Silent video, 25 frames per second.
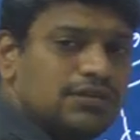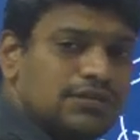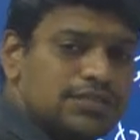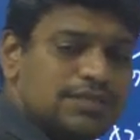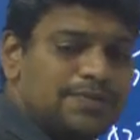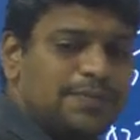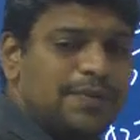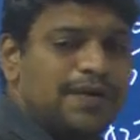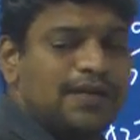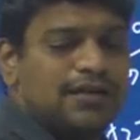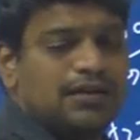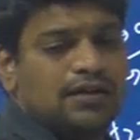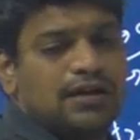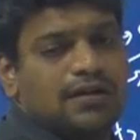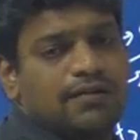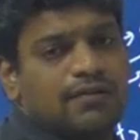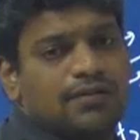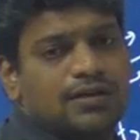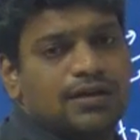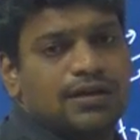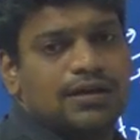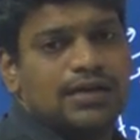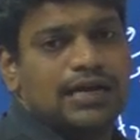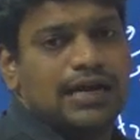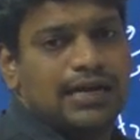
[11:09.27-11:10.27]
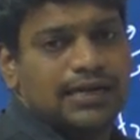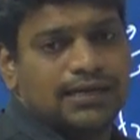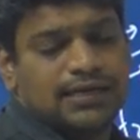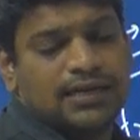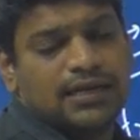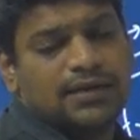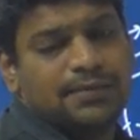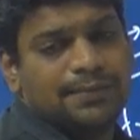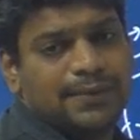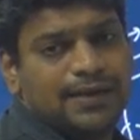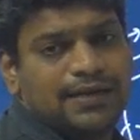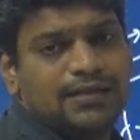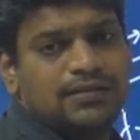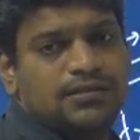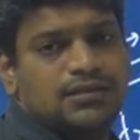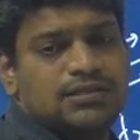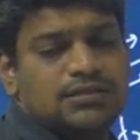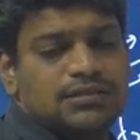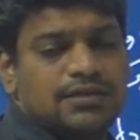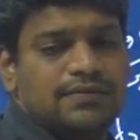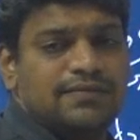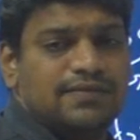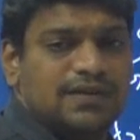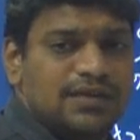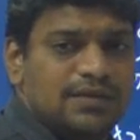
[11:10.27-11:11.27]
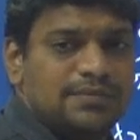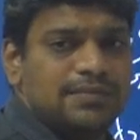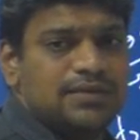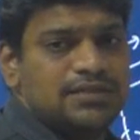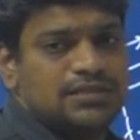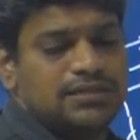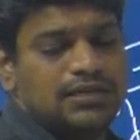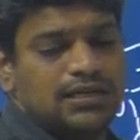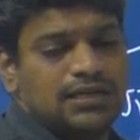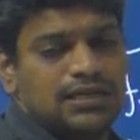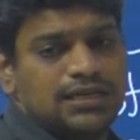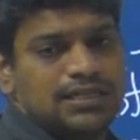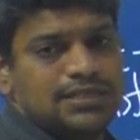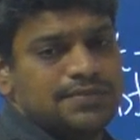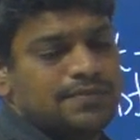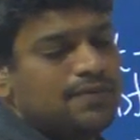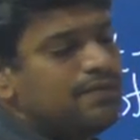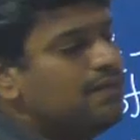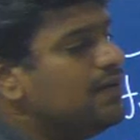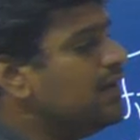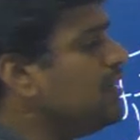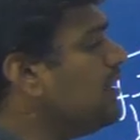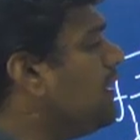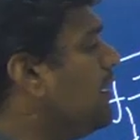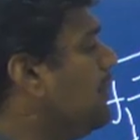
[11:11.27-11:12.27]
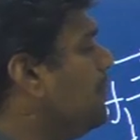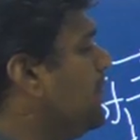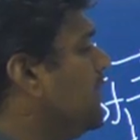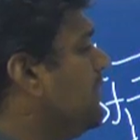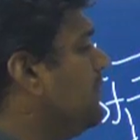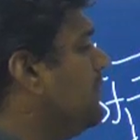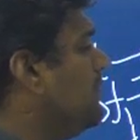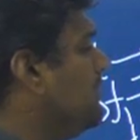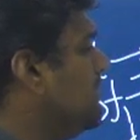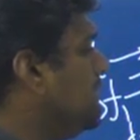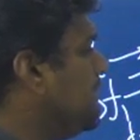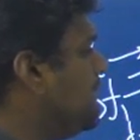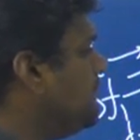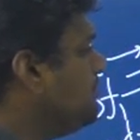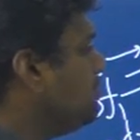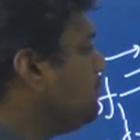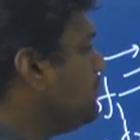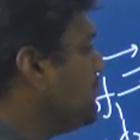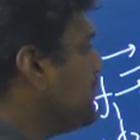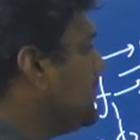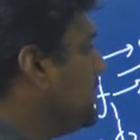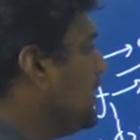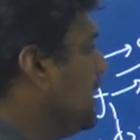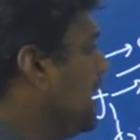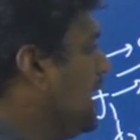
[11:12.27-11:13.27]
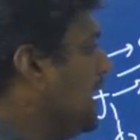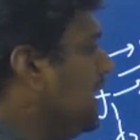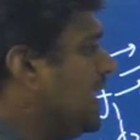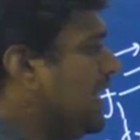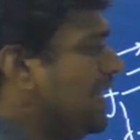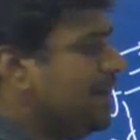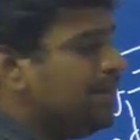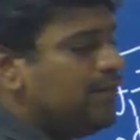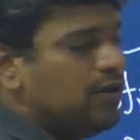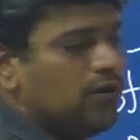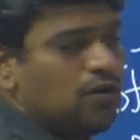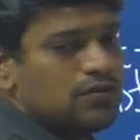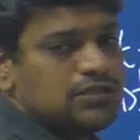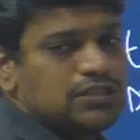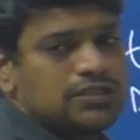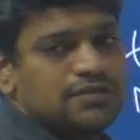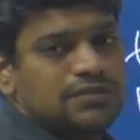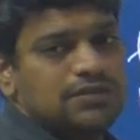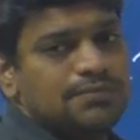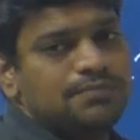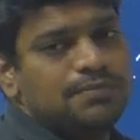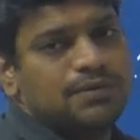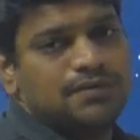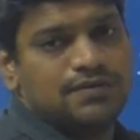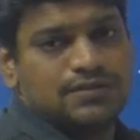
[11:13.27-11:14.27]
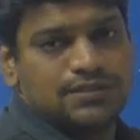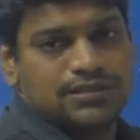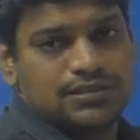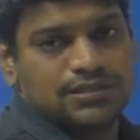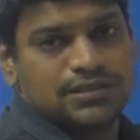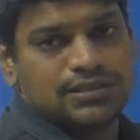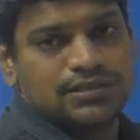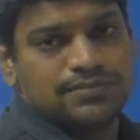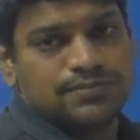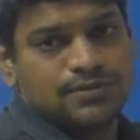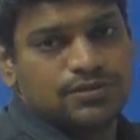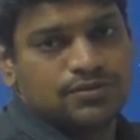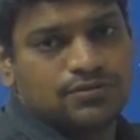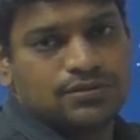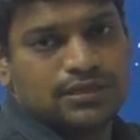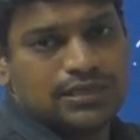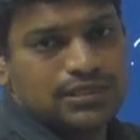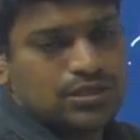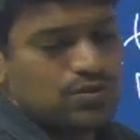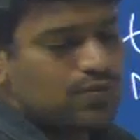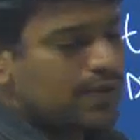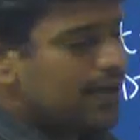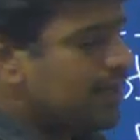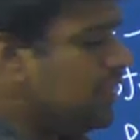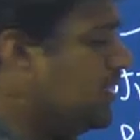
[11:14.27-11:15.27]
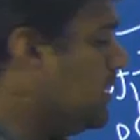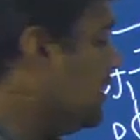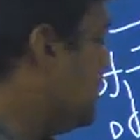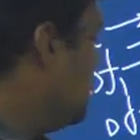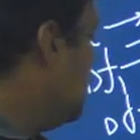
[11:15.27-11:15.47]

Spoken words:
speed governor and turbine, these are very much negligible when compared with the time constant of power system. So that's why